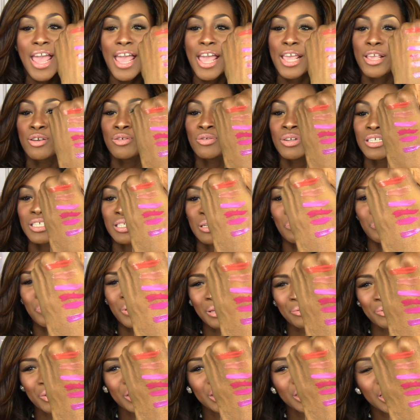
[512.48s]
and you need some
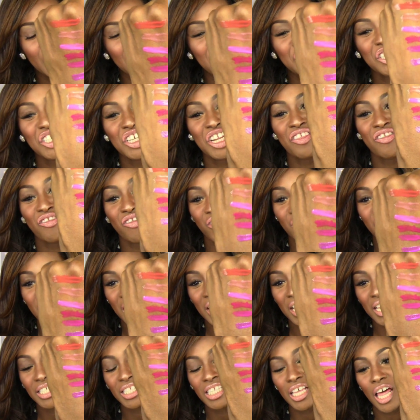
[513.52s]
pigmentation,
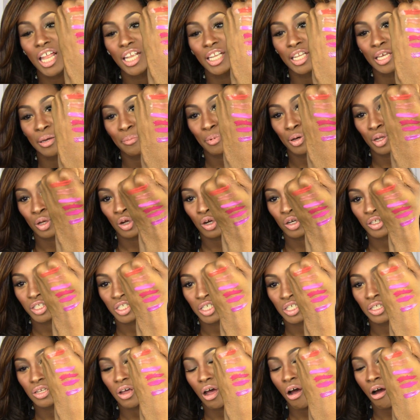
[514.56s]
these lip
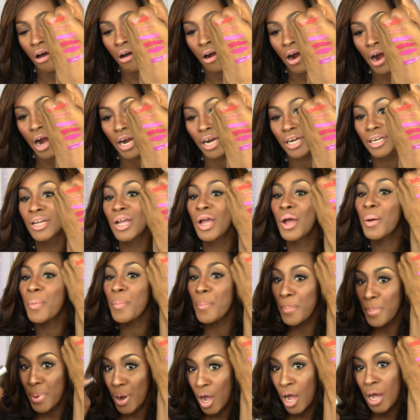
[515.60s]
glosses are
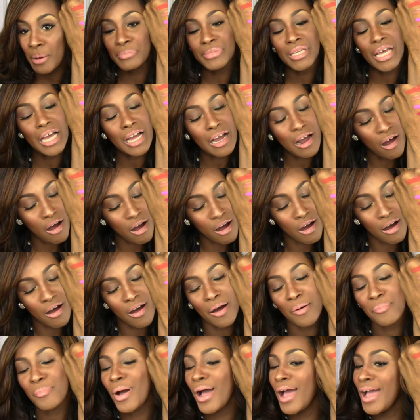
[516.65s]

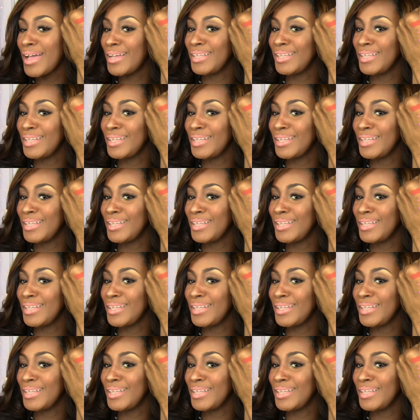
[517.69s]
bomb.com.life.